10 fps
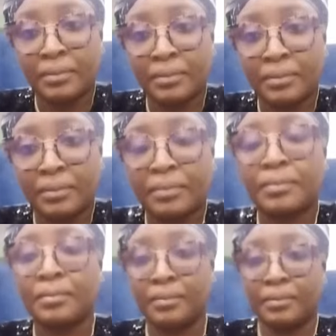
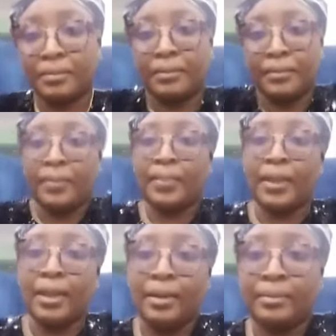
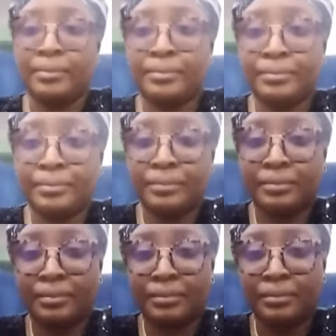
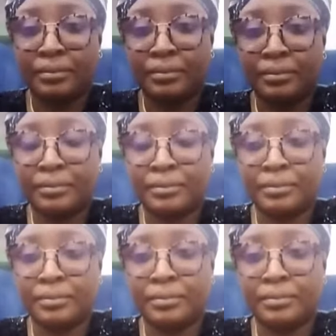
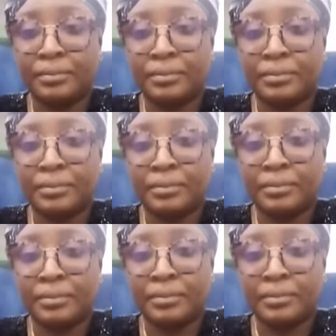This person isn't speaking.